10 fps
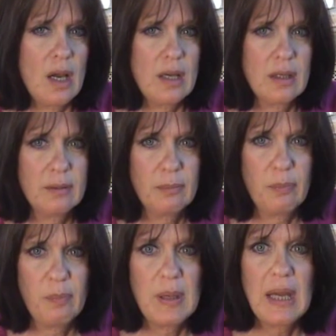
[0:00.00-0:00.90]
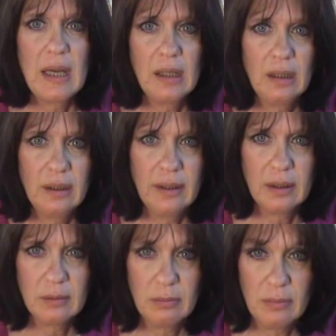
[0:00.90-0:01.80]
a
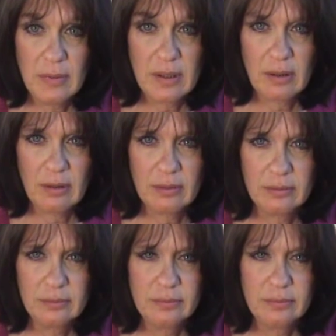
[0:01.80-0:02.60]
compelling middle,